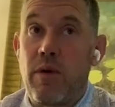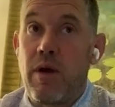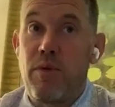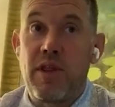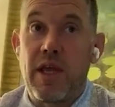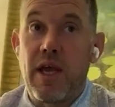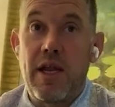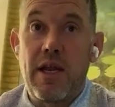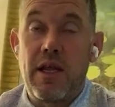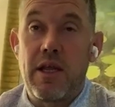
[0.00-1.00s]
at Wentworth
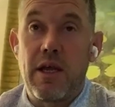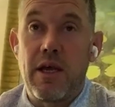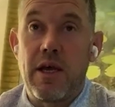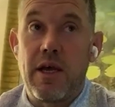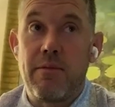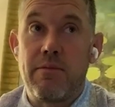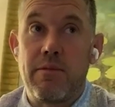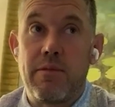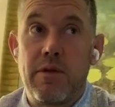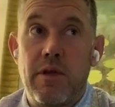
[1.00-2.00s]
again.
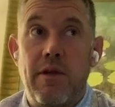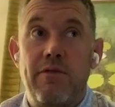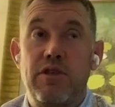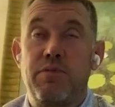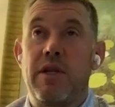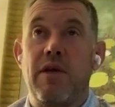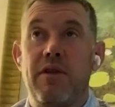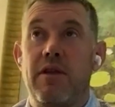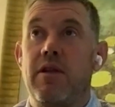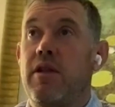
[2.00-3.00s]
Just been
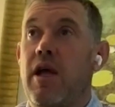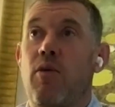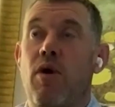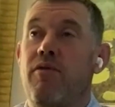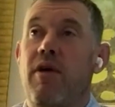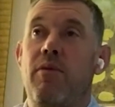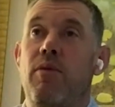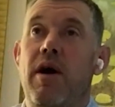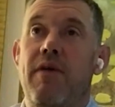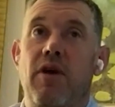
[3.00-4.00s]
having that one
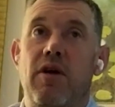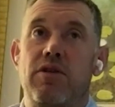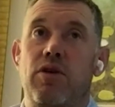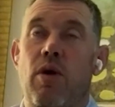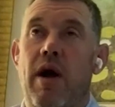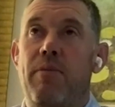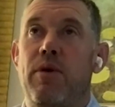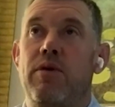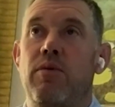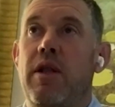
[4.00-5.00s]
round where I've not quite
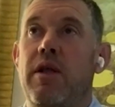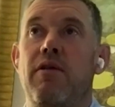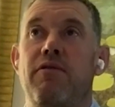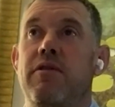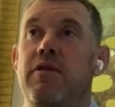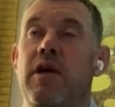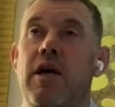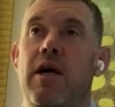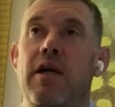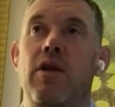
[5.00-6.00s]
putted well enough and,
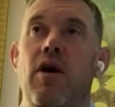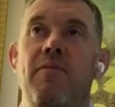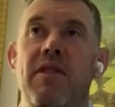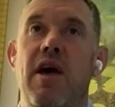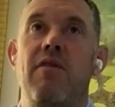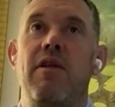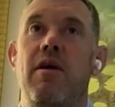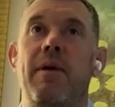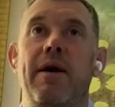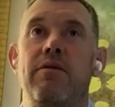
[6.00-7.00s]
you know, I've been there or
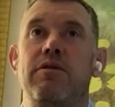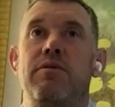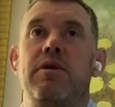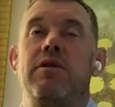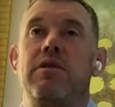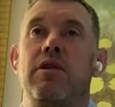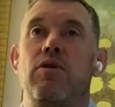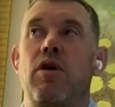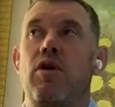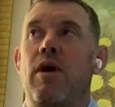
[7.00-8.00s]
thereabouts, but, you
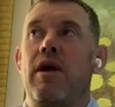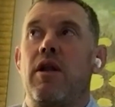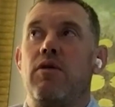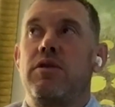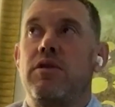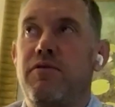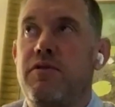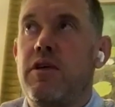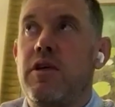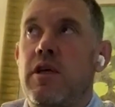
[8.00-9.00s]
know, not quite close enough
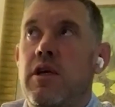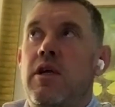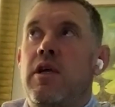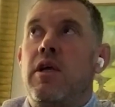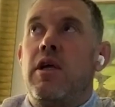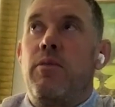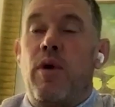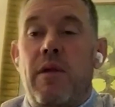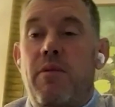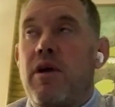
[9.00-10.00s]
to
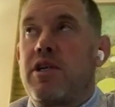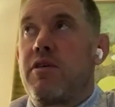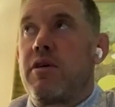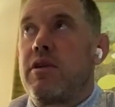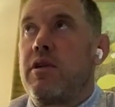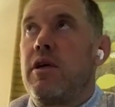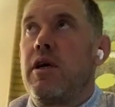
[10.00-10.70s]
put any pressure on.